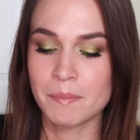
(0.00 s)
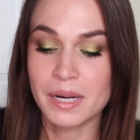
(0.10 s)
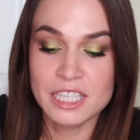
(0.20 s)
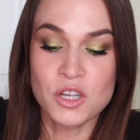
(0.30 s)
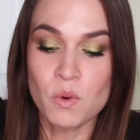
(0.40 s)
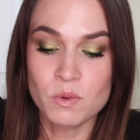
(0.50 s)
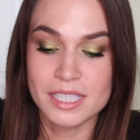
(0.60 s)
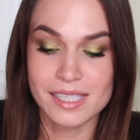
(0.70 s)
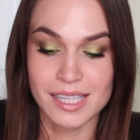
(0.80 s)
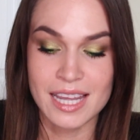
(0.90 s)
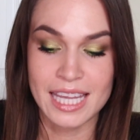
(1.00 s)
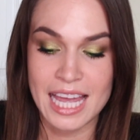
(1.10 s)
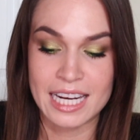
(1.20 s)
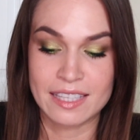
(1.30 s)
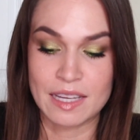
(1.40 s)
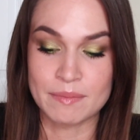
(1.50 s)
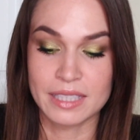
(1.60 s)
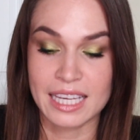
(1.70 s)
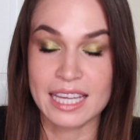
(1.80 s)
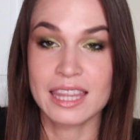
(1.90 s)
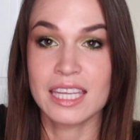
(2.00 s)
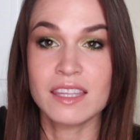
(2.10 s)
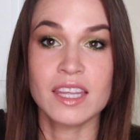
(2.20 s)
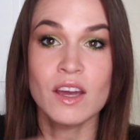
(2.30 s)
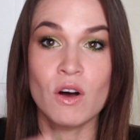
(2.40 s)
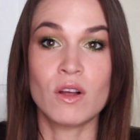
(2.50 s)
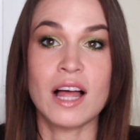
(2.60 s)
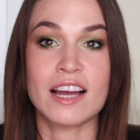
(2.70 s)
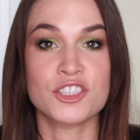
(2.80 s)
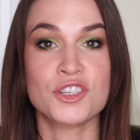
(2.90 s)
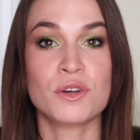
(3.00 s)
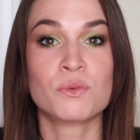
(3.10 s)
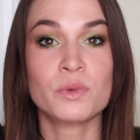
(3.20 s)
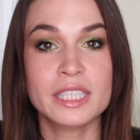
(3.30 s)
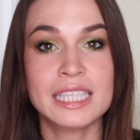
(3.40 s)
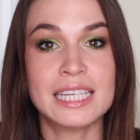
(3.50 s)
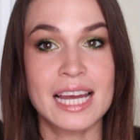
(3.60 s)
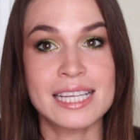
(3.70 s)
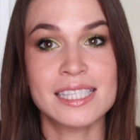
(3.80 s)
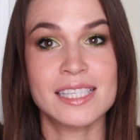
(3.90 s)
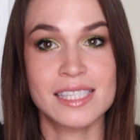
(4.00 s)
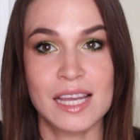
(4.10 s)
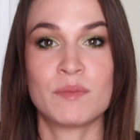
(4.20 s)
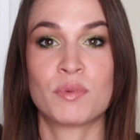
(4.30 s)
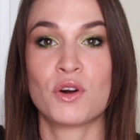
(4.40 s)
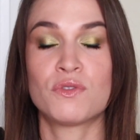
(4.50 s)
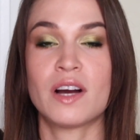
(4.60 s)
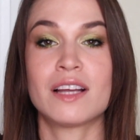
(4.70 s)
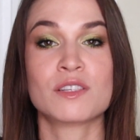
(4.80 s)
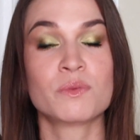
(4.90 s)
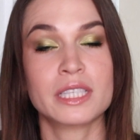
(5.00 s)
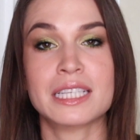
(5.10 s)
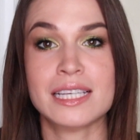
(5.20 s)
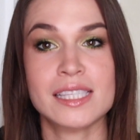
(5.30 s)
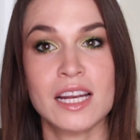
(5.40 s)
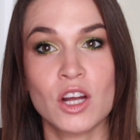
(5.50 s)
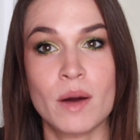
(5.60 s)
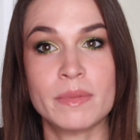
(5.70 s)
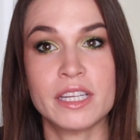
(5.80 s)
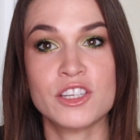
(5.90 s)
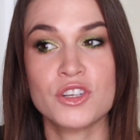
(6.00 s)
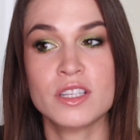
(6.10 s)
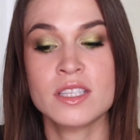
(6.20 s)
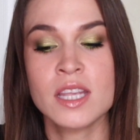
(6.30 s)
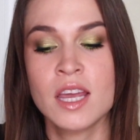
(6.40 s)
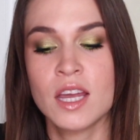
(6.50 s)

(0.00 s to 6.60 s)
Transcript: but I don't dislike any of them. Like I think they all actually are really nice scent profiles and really nice scent combinations.